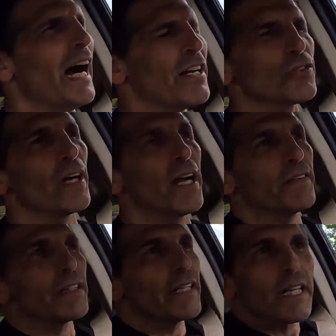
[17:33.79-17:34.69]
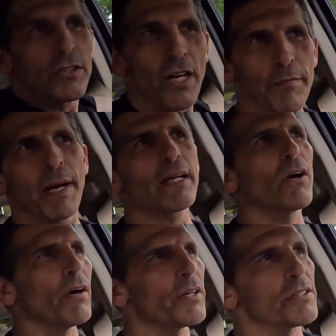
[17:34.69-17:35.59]
I drive it like I drive my
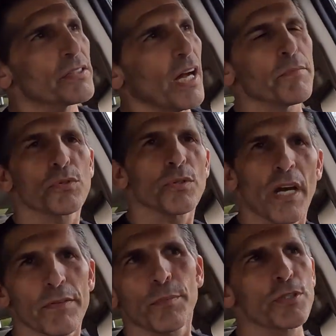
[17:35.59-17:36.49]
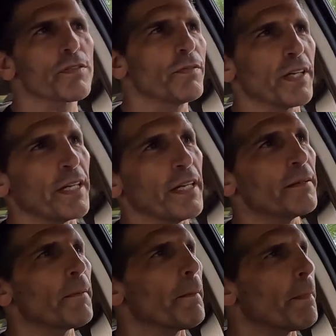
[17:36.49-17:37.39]
car. There's times when you have to put your foot in
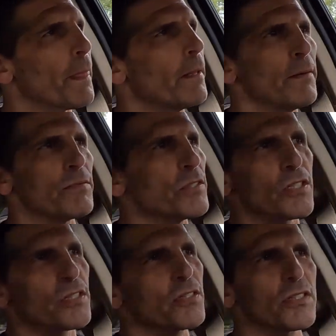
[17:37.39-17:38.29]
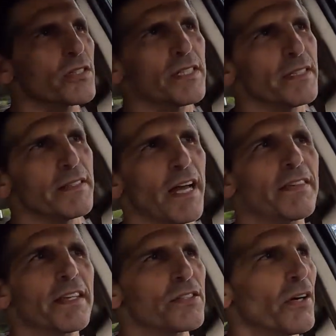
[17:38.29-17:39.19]
it. Just
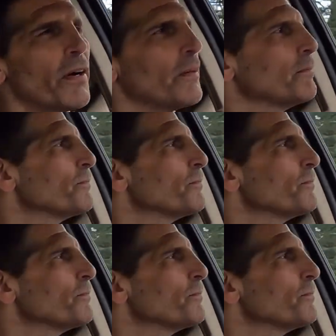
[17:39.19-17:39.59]
how things are.